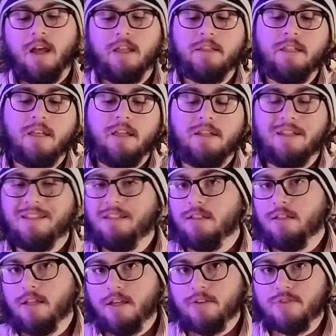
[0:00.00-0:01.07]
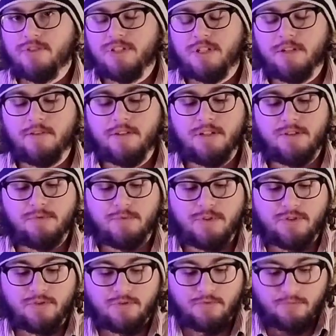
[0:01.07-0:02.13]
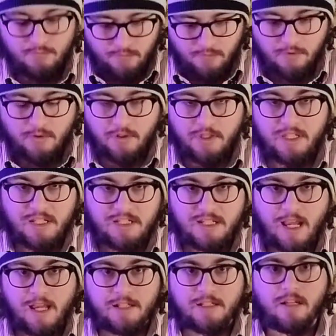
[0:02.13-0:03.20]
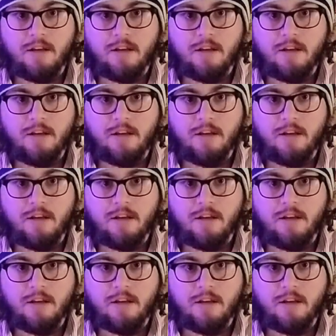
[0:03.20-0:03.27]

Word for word: And then in the later series, which these guys